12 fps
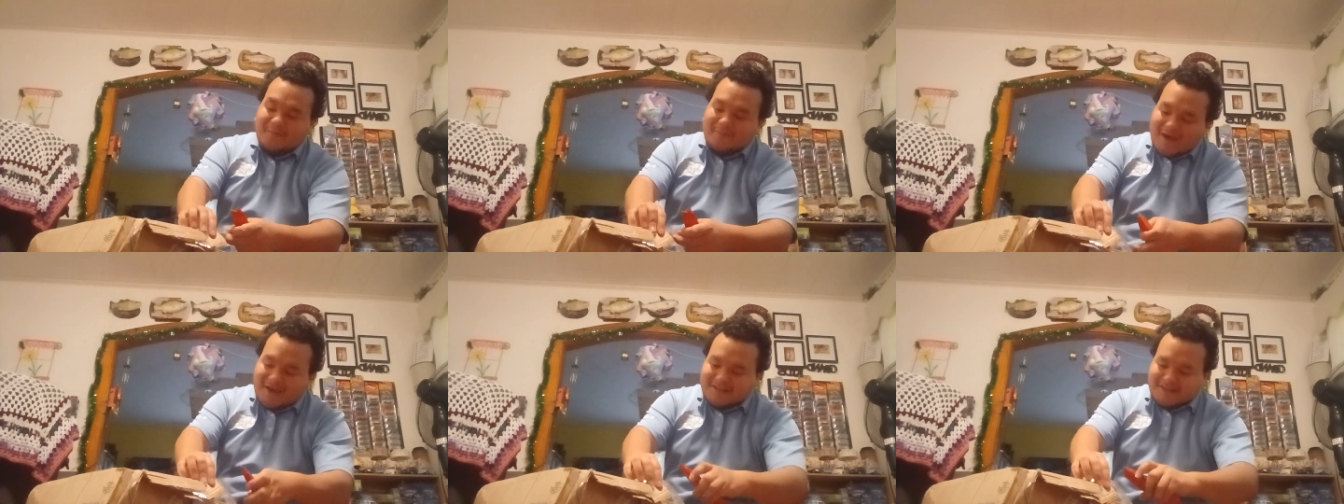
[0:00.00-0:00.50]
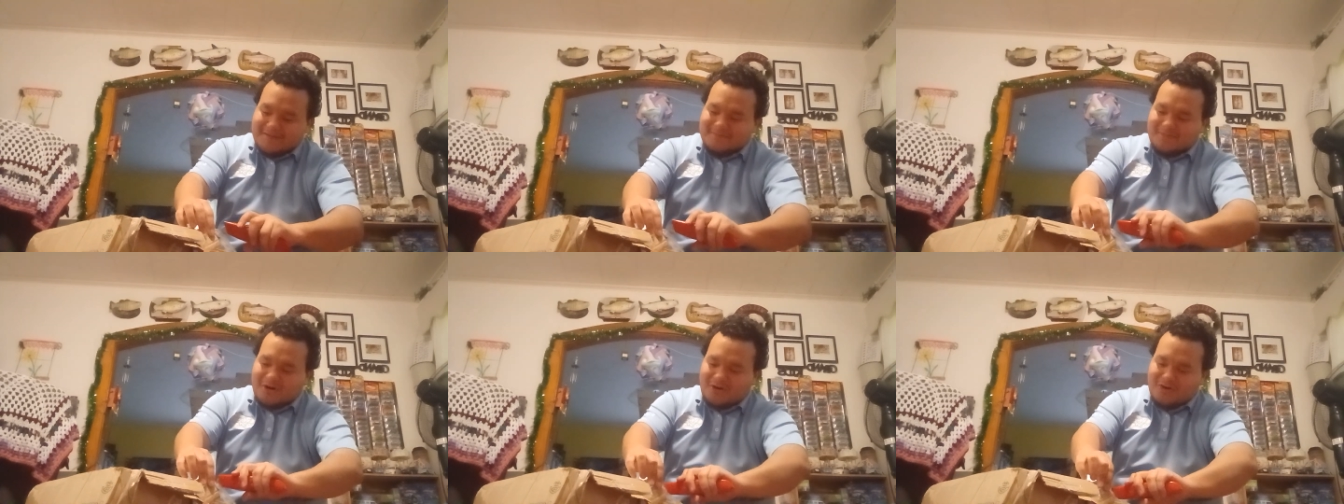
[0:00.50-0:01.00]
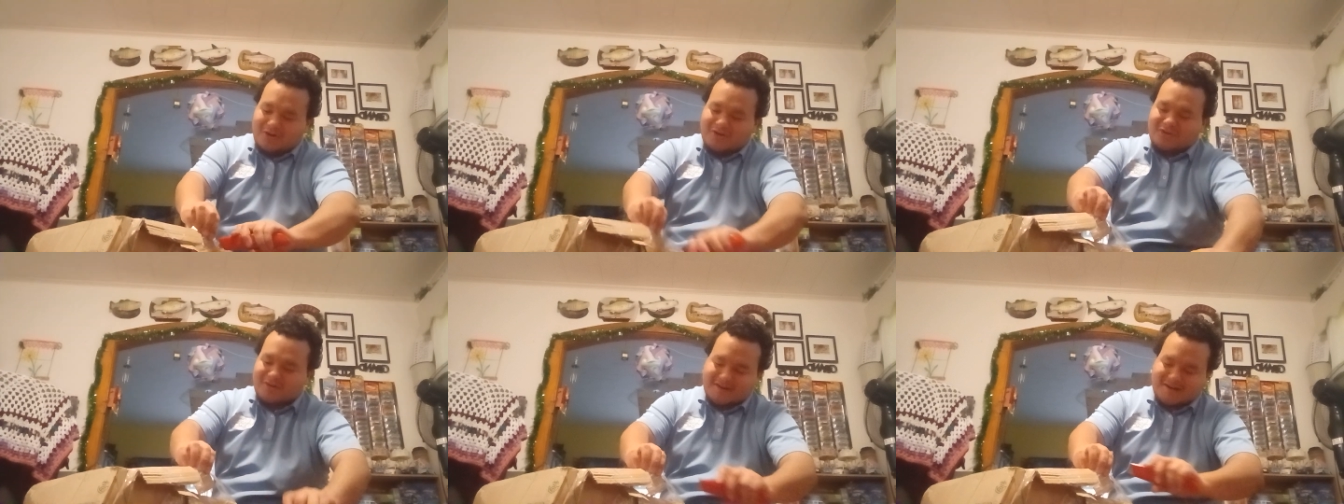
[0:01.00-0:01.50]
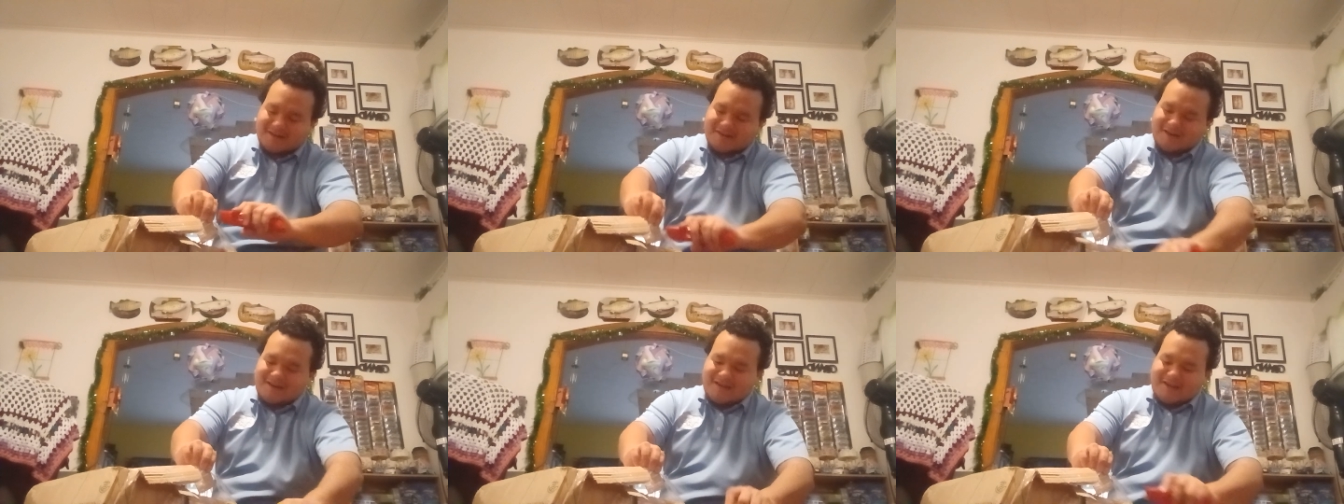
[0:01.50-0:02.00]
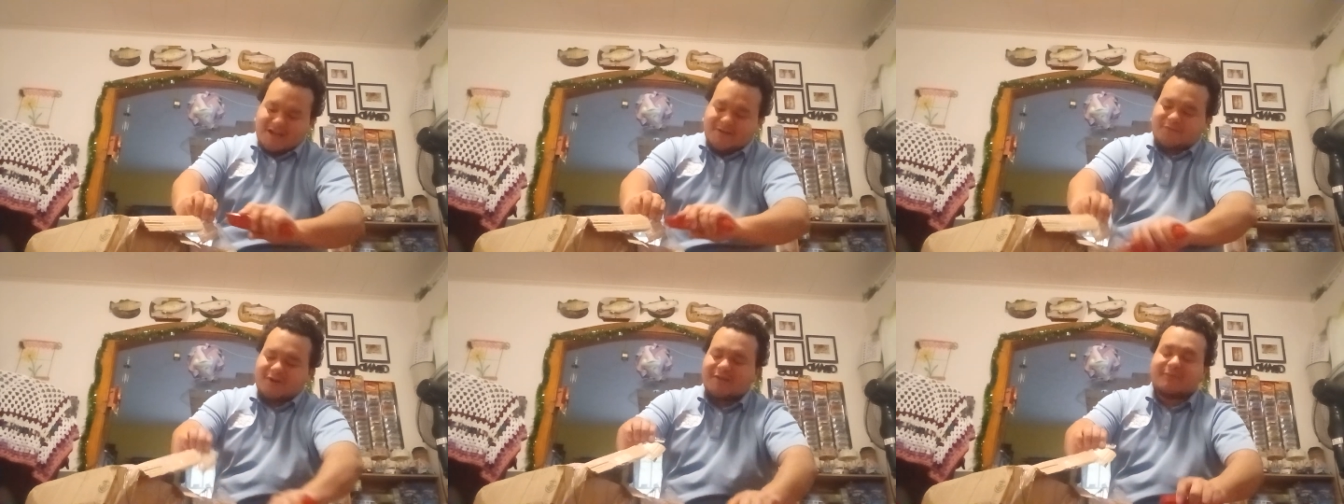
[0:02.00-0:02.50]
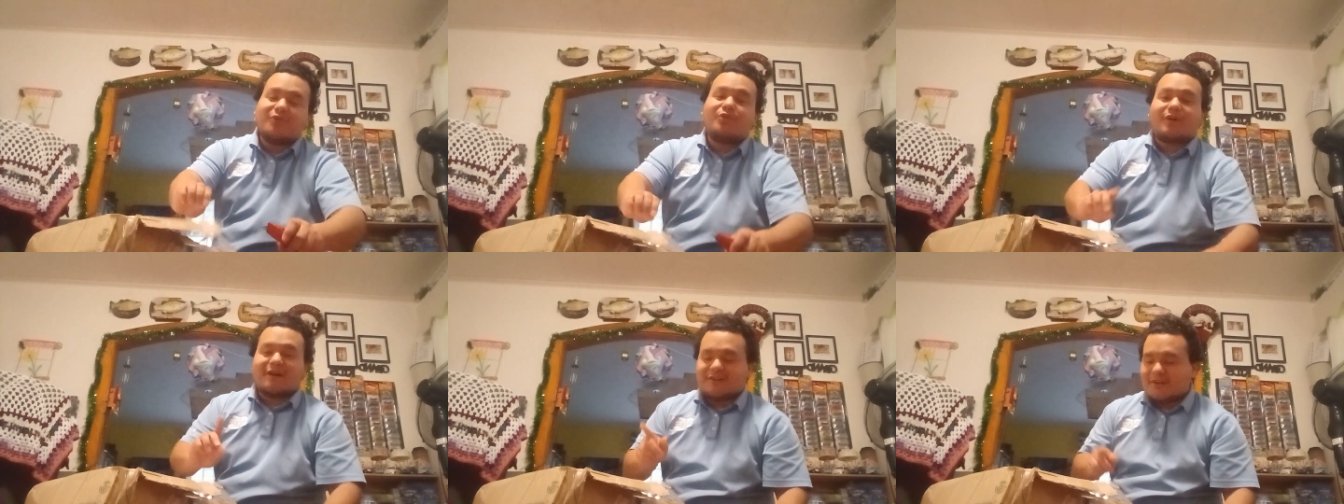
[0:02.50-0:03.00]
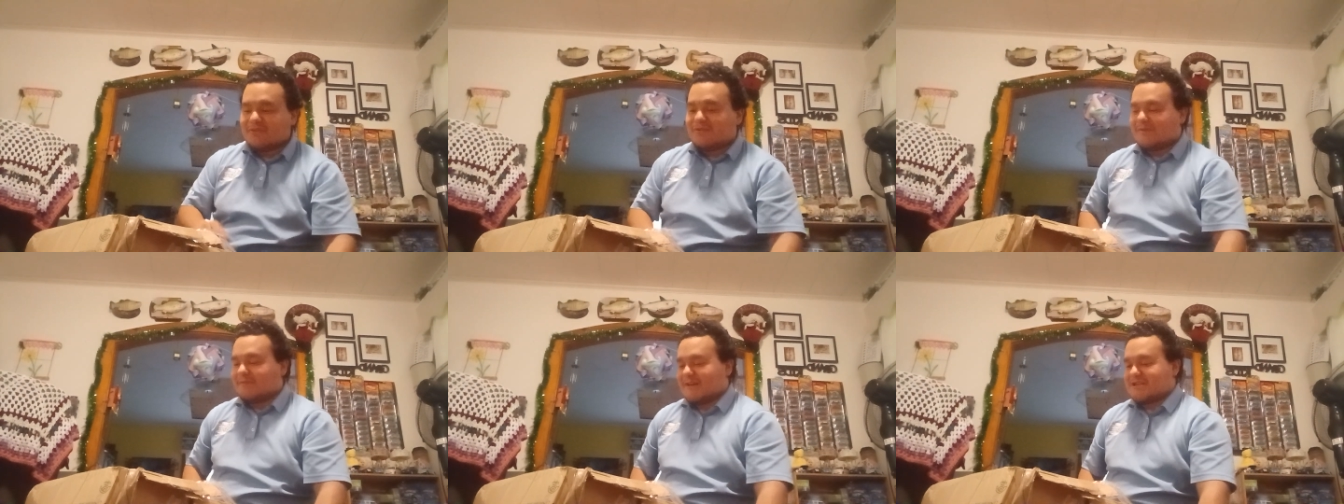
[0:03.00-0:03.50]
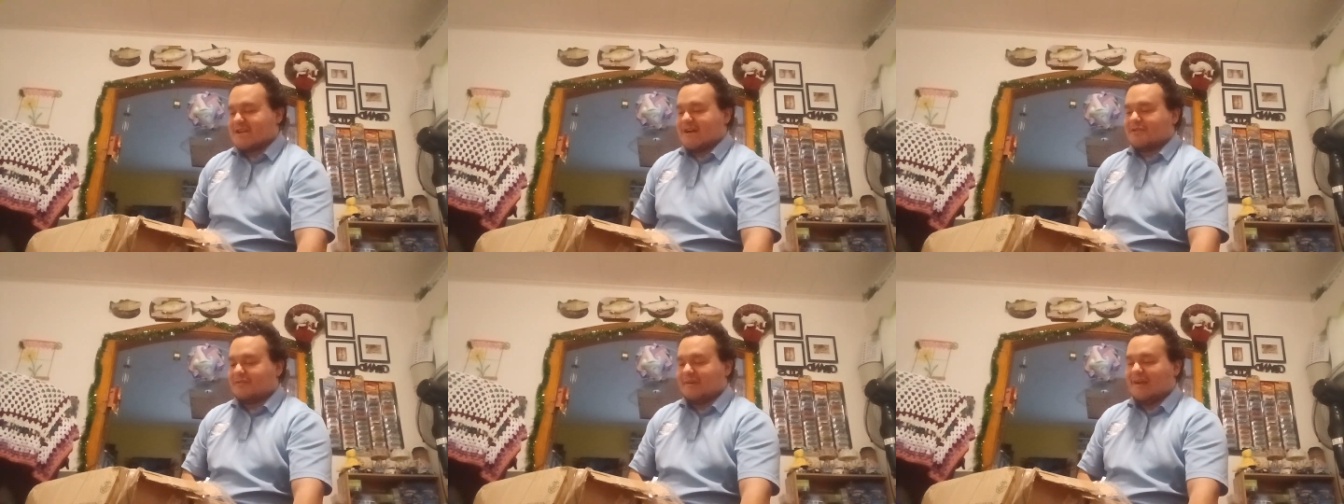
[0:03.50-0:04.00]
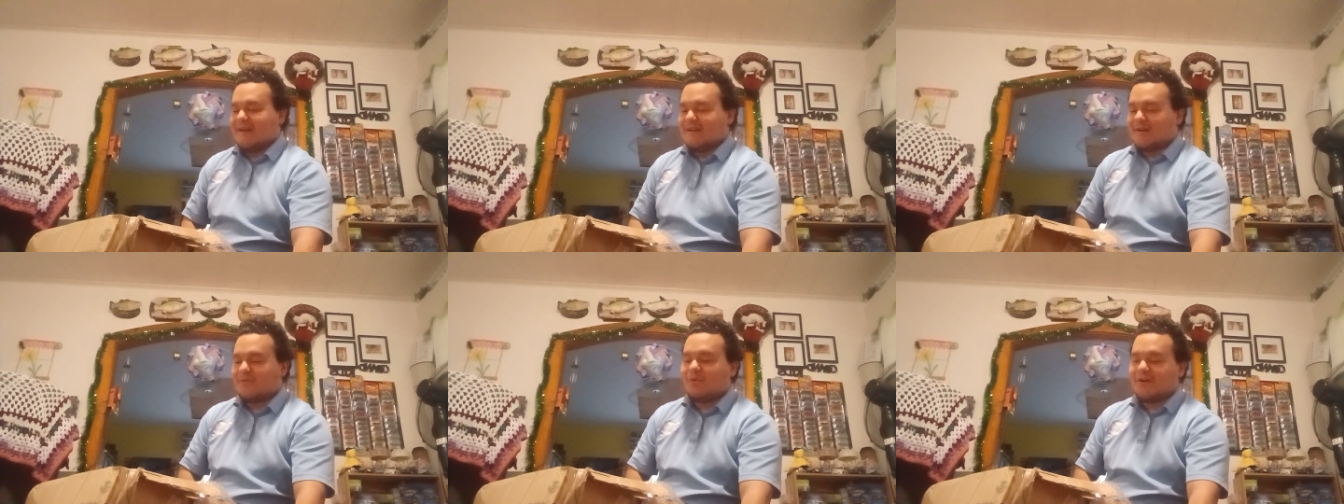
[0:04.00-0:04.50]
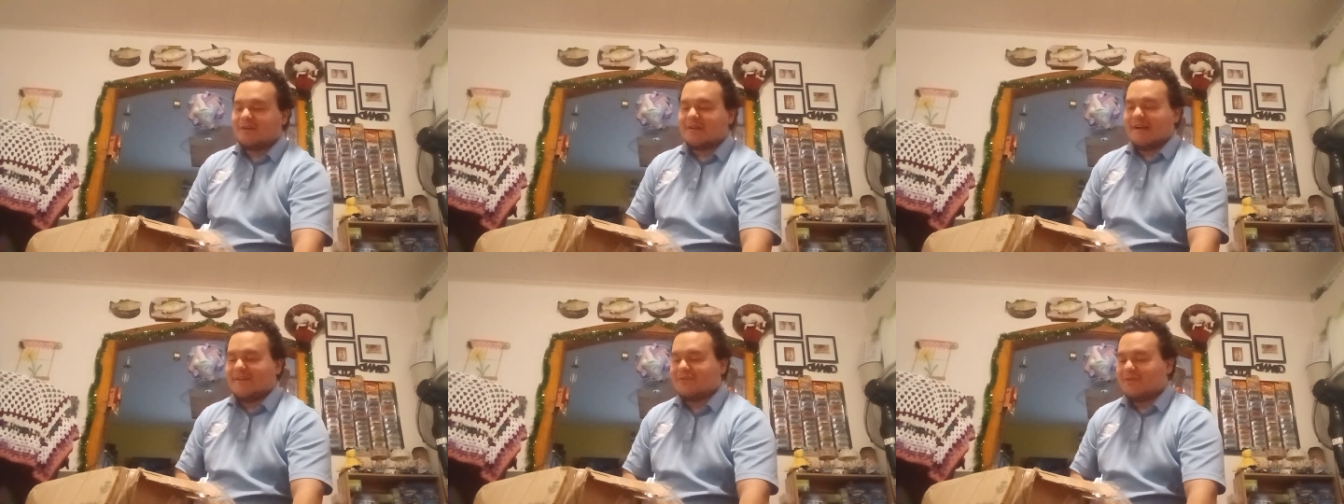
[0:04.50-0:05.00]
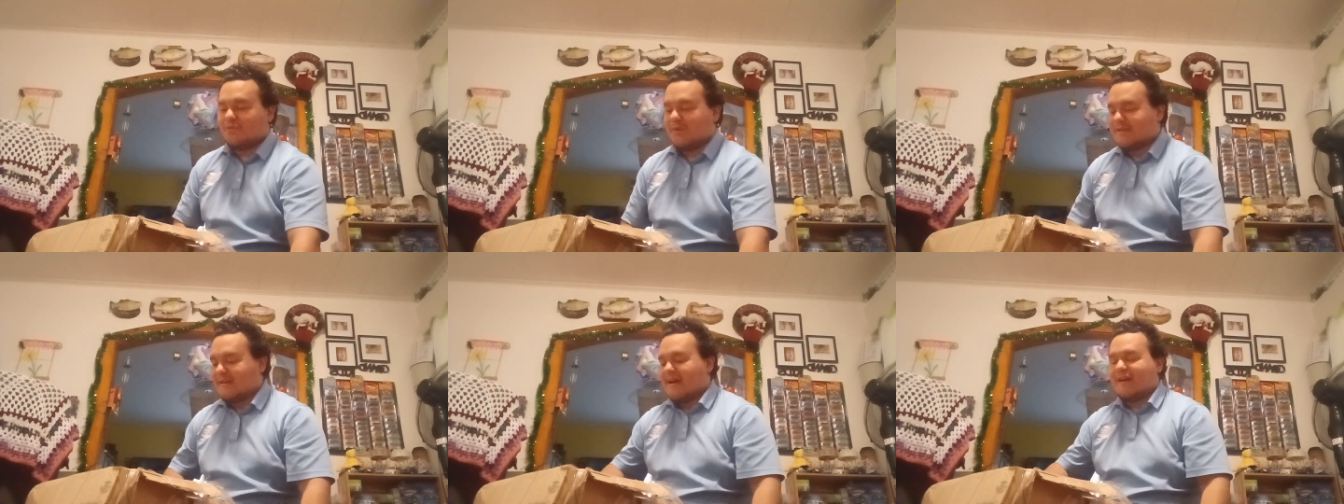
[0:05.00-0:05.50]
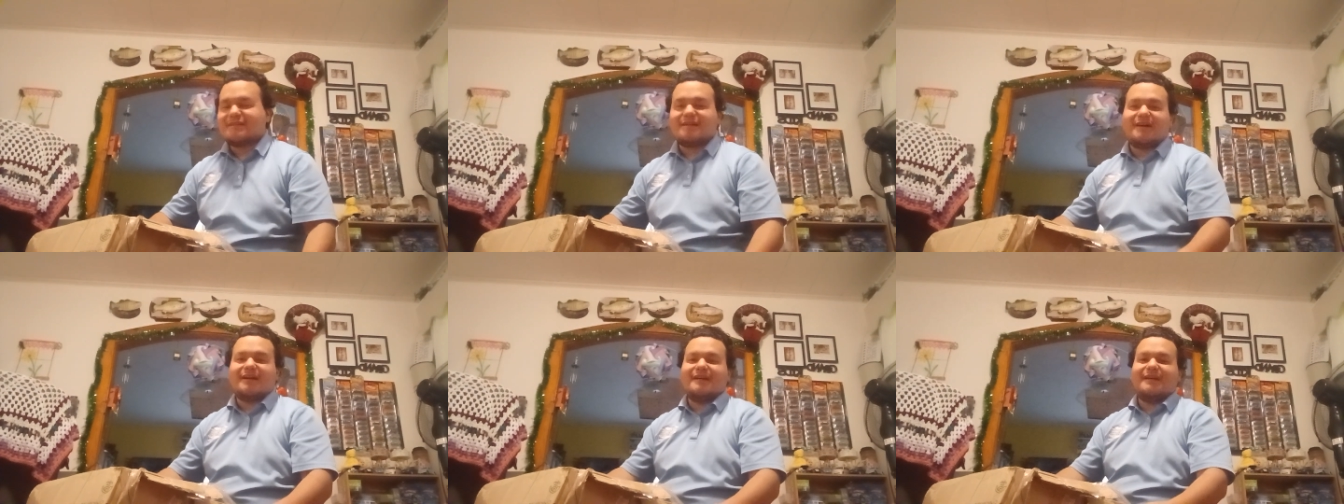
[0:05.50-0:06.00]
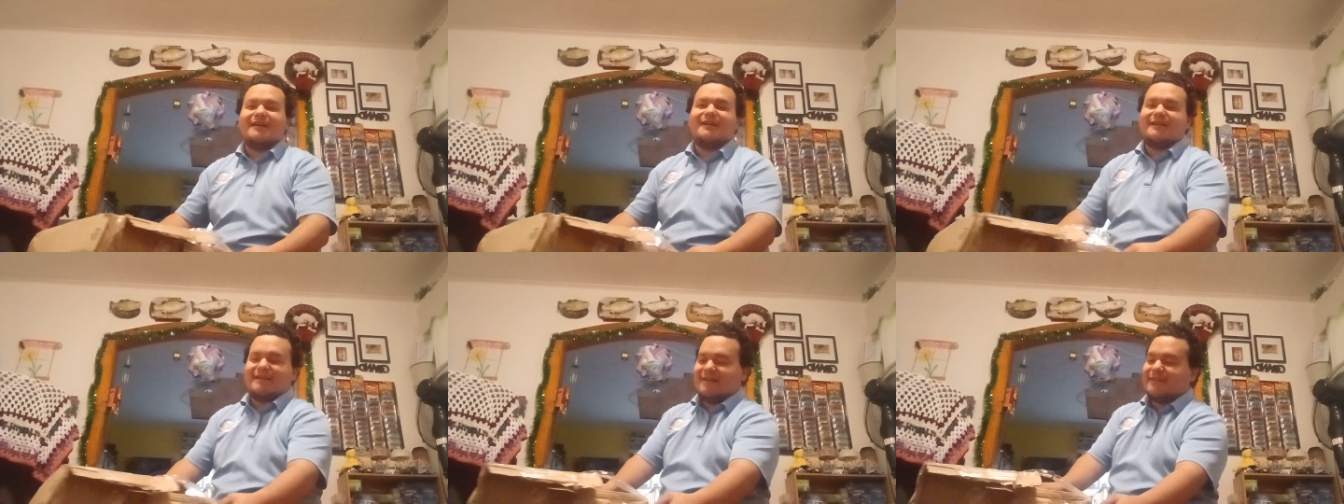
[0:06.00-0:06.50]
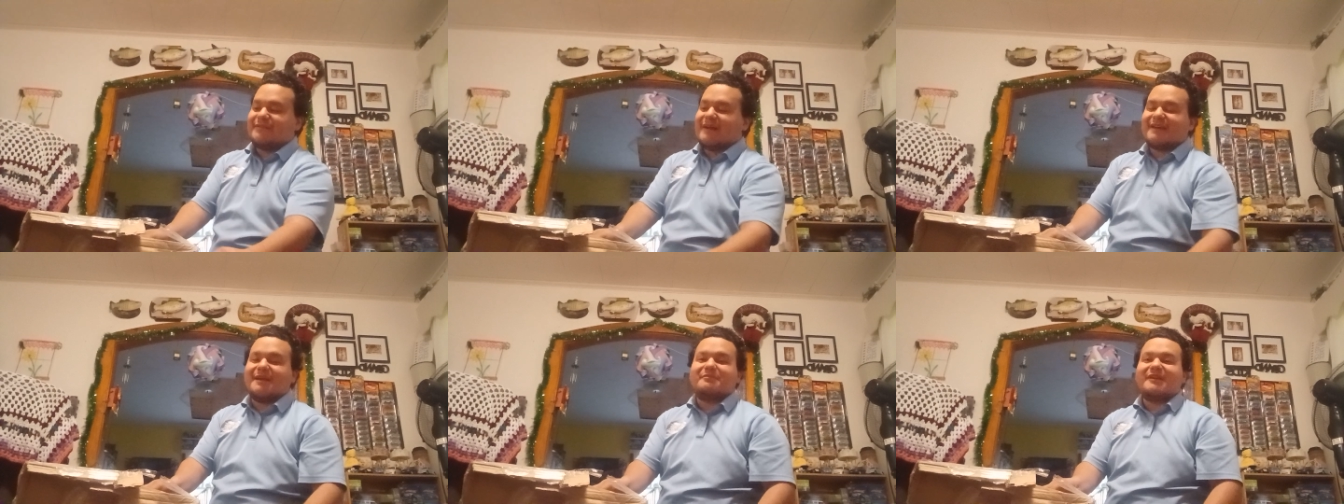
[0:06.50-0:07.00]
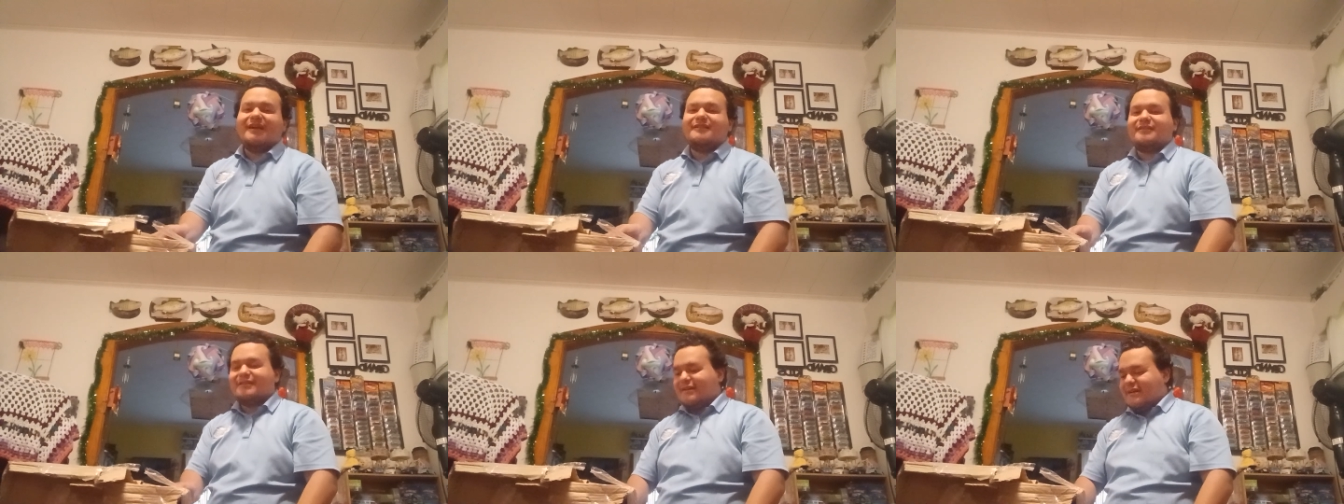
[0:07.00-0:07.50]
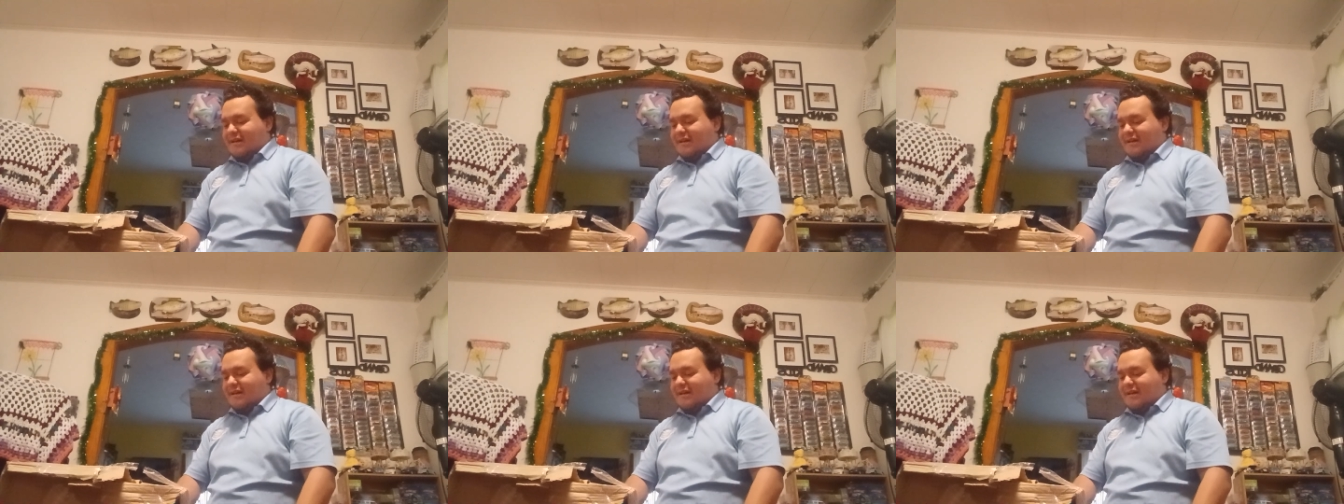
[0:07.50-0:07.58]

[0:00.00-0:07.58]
many more? And for any of you who are new to my channel and are wondering as to what the heck is that I keep getting,